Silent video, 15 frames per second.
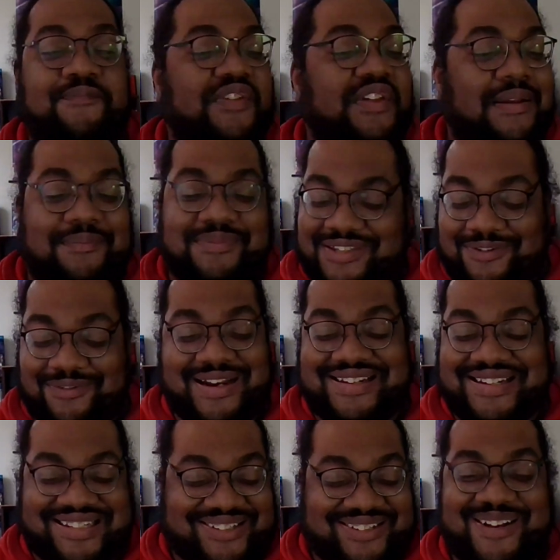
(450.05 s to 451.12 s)
I'm still writing
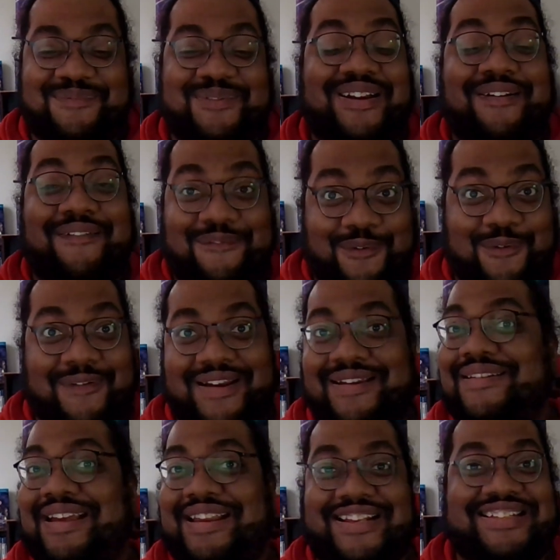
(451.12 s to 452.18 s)
a script for
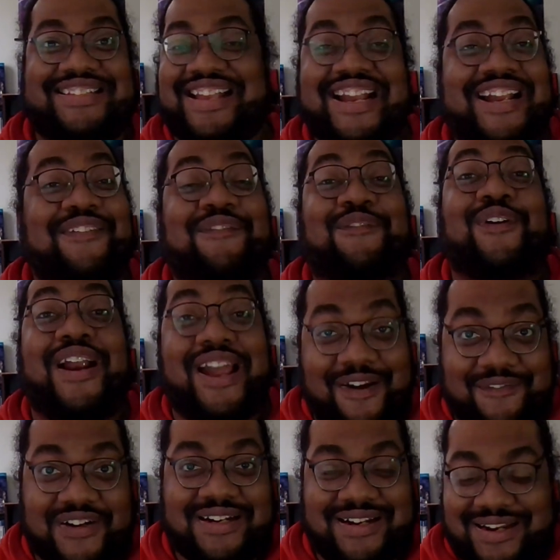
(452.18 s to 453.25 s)
it, and it's taken
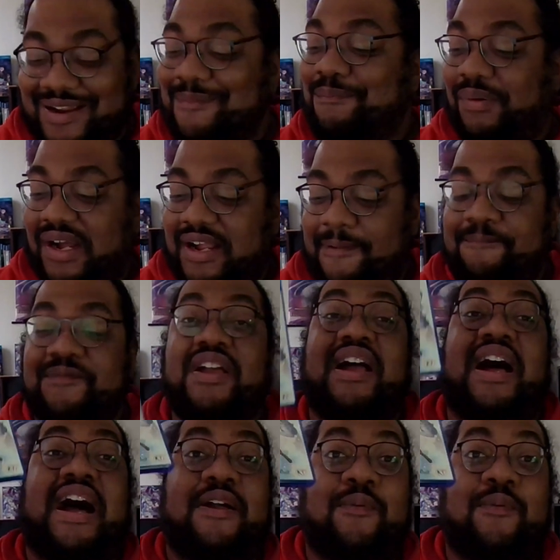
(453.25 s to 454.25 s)
forever, but I